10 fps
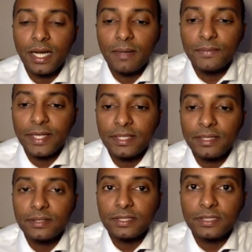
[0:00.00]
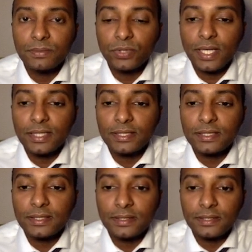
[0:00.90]
I'm then going to subtract
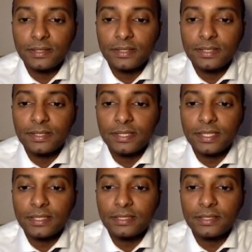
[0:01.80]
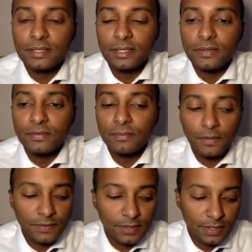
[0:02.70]
6 from
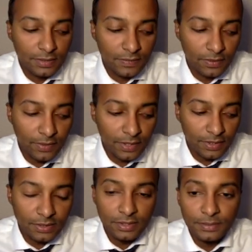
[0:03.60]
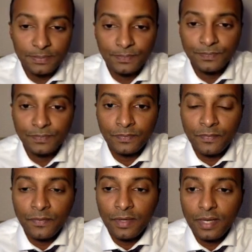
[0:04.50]
both sides of the equations.
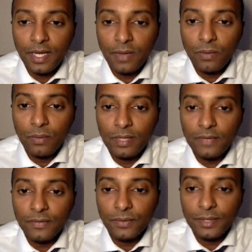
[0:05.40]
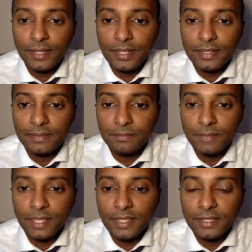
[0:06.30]
And what we're left with is
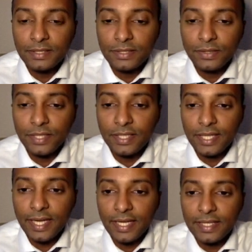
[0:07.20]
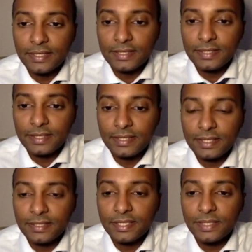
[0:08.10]
minus 3x
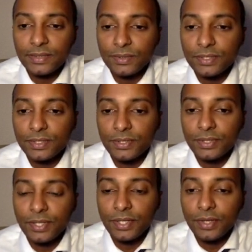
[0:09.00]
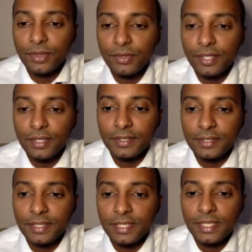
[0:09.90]
is equal to 3.
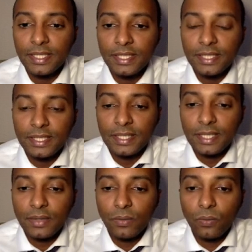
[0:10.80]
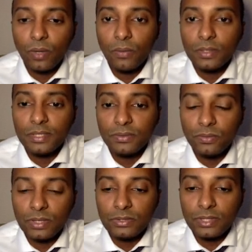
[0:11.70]
What would
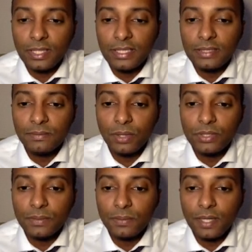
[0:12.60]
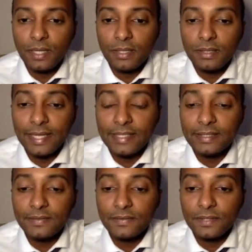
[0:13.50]
what do I need to multiply 3
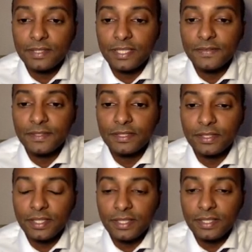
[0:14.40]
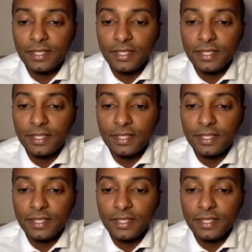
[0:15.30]
to give us 3?